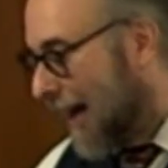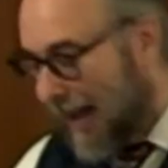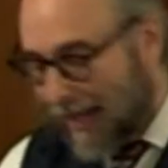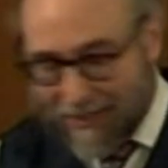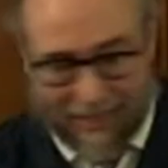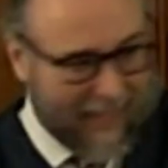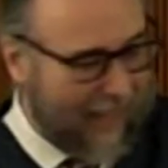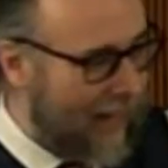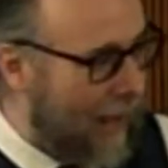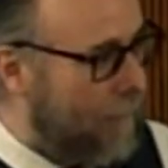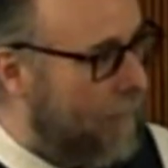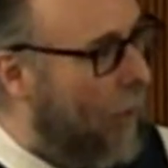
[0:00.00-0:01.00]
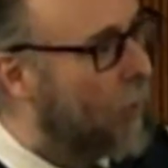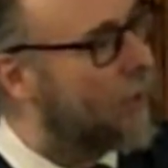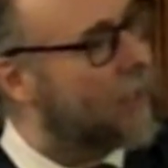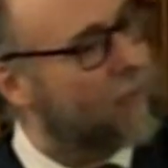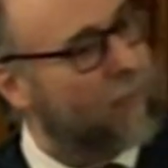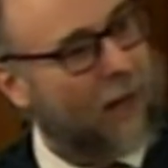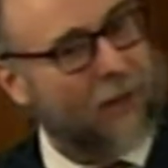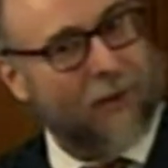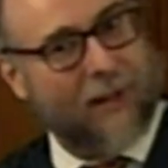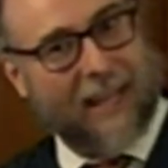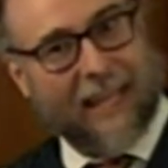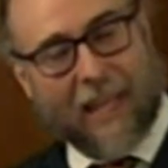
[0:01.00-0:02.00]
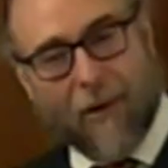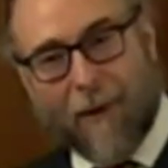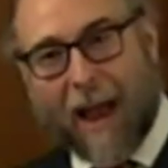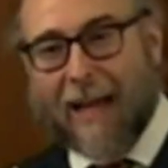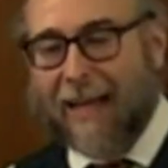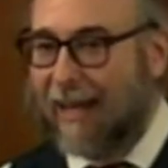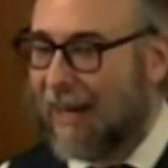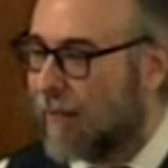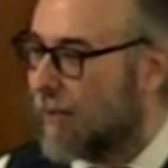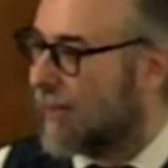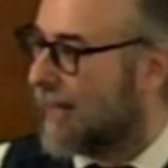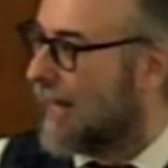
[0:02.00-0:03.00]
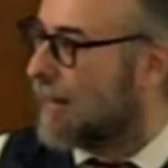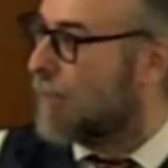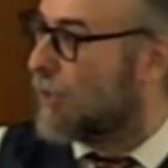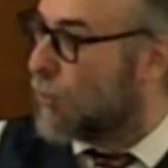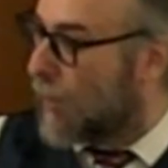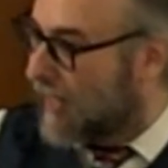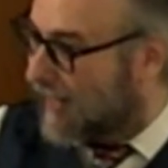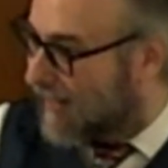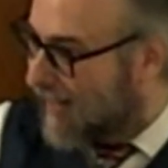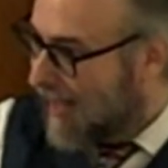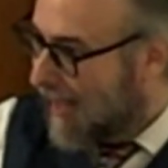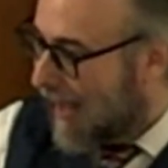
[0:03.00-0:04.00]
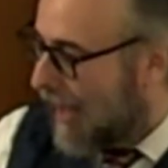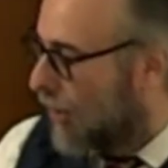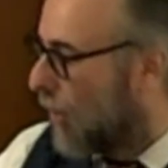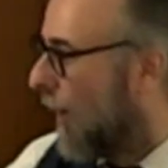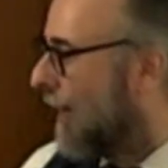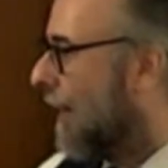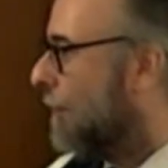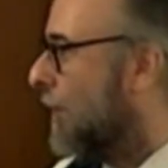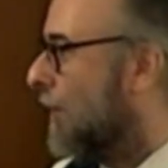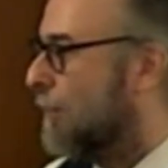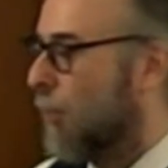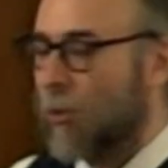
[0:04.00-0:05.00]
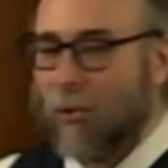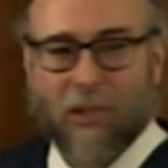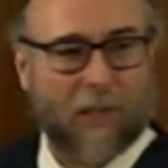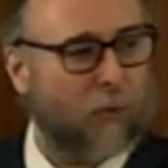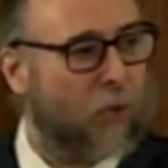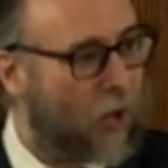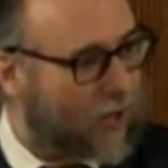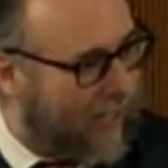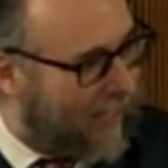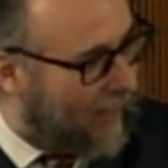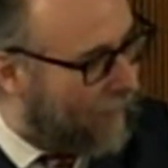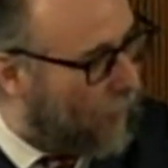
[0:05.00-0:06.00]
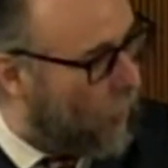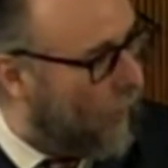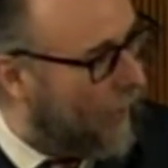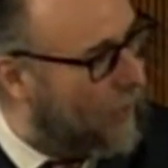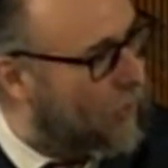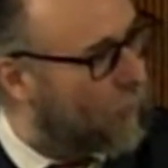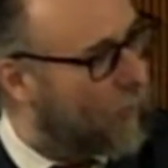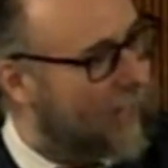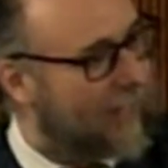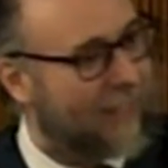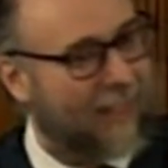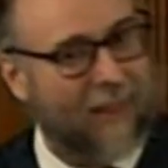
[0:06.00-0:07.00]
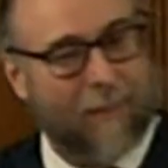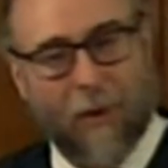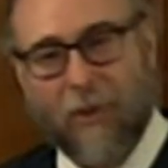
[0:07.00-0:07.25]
taking up most of modern-day Iraq and everything in between, going up to the borders of Turkey if you're going to read it in the most